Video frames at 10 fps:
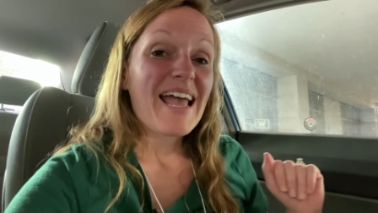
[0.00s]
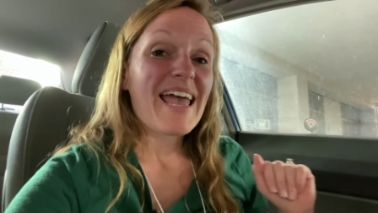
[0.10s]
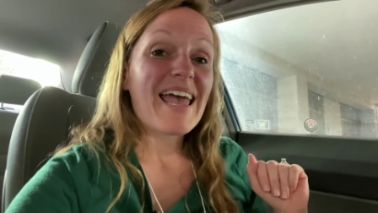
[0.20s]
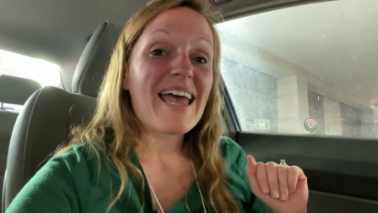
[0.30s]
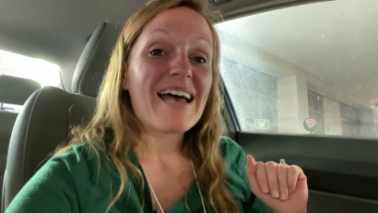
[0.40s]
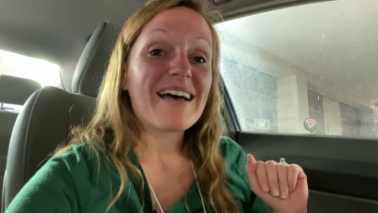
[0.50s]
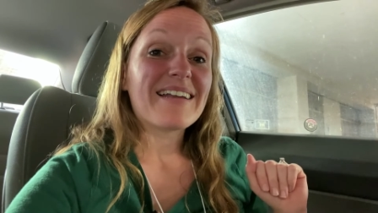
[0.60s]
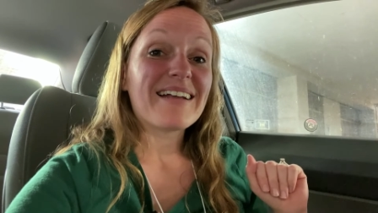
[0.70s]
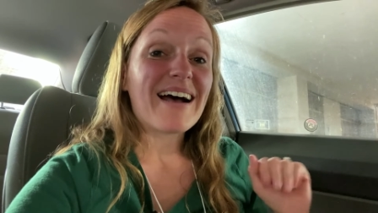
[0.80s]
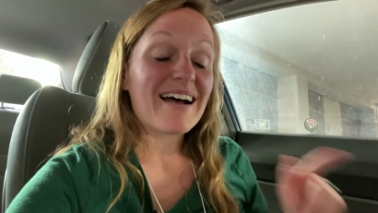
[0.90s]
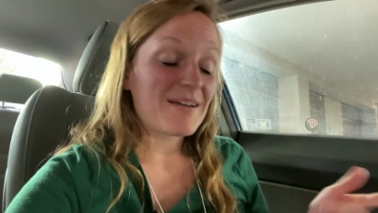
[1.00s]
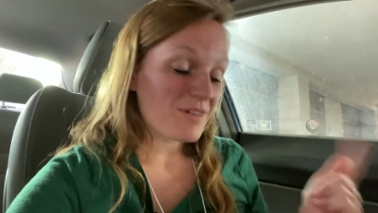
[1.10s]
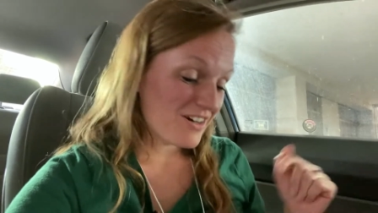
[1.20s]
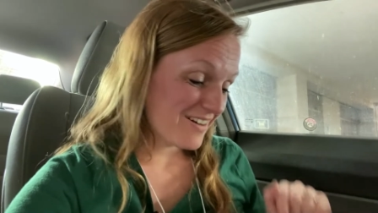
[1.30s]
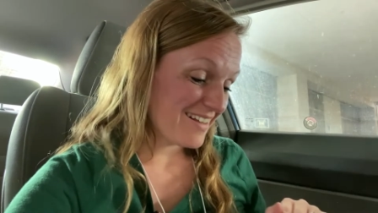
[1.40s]
and
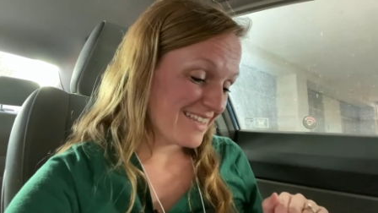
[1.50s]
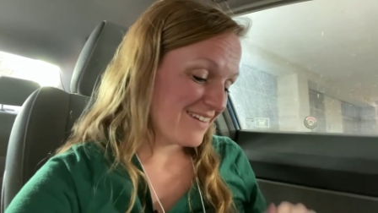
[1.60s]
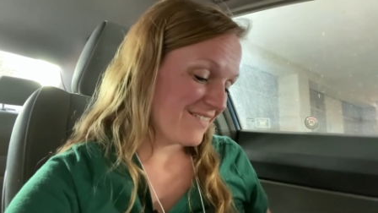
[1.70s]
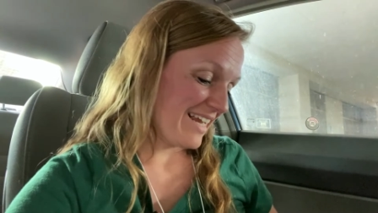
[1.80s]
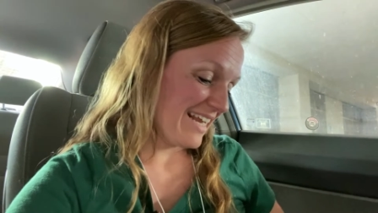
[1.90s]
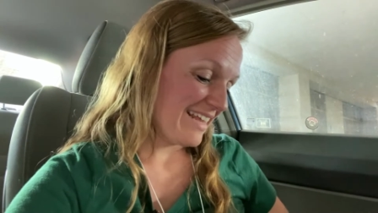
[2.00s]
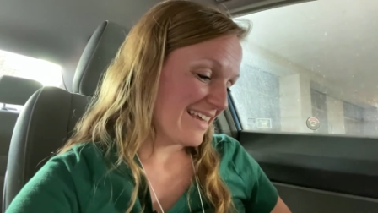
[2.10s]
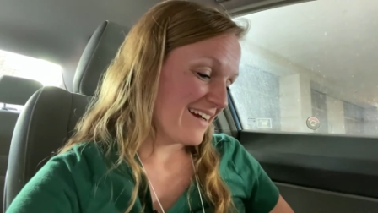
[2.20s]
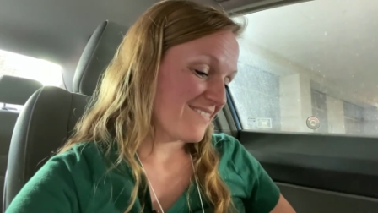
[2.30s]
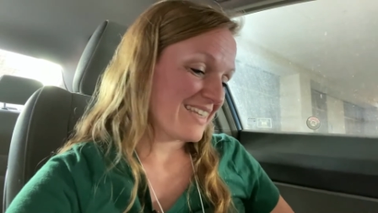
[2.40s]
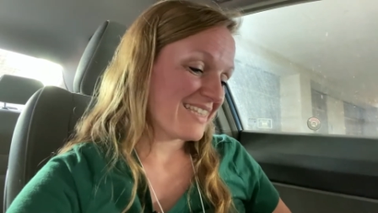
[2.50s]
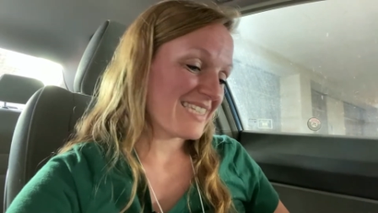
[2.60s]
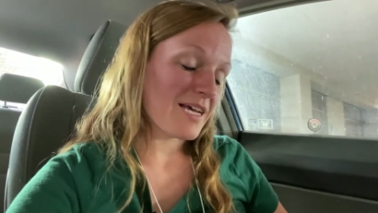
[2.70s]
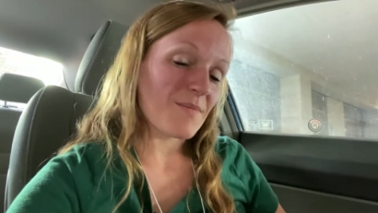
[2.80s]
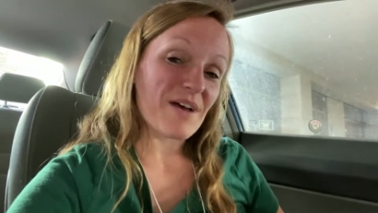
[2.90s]
I'm currently reading that with
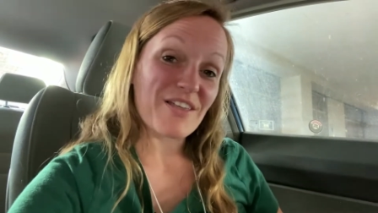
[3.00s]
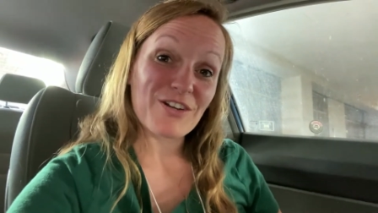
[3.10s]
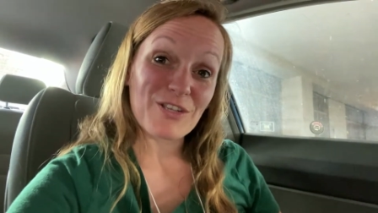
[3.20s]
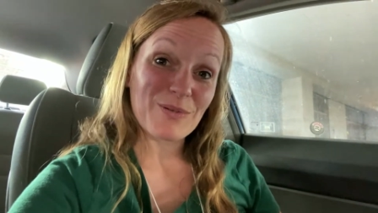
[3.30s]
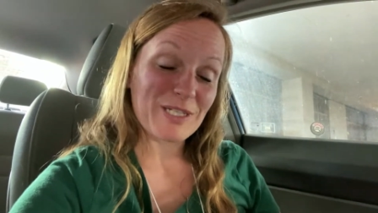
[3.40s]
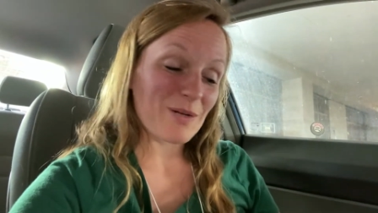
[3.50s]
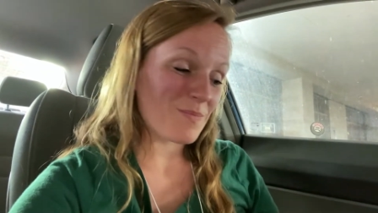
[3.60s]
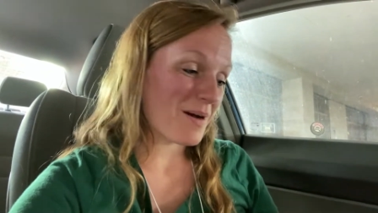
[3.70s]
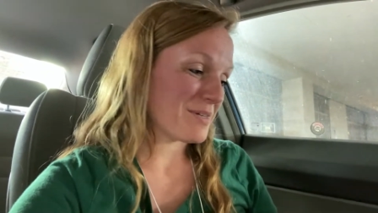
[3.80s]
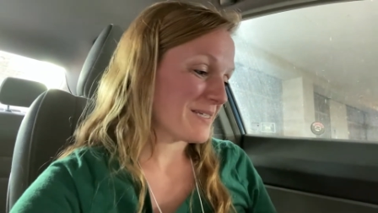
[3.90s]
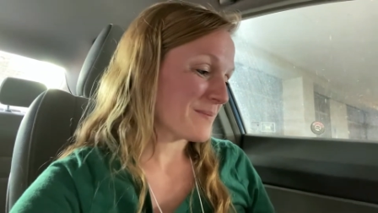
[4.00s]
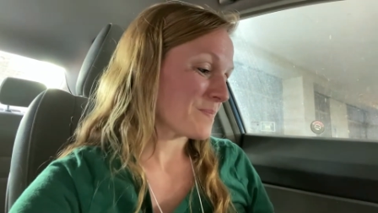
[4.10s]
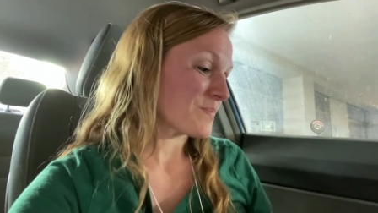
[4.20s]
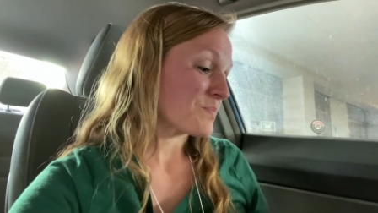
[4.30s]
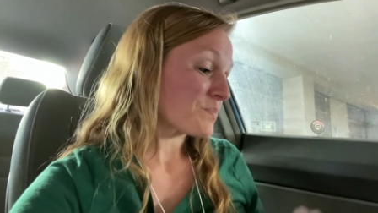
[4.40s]
some other YouTube mamas.
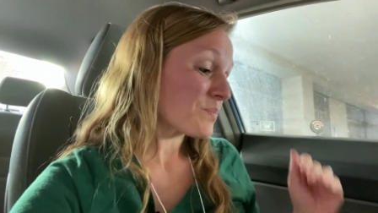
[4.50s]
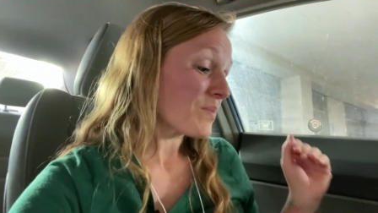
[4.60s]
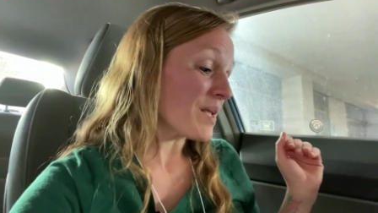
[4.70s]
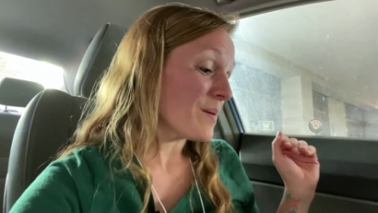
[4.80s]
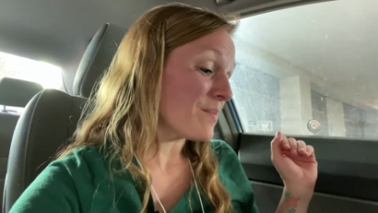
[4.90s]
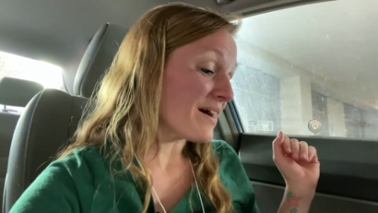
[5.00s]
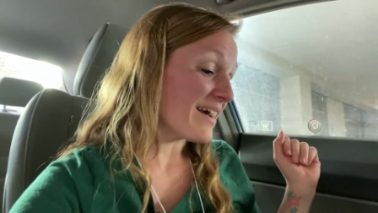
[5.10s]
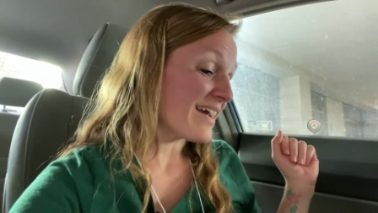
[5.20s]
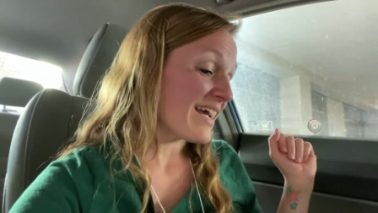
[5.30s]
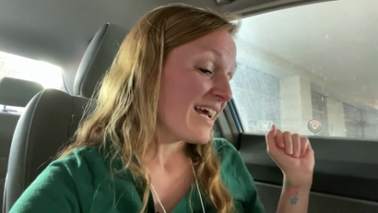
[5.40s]
But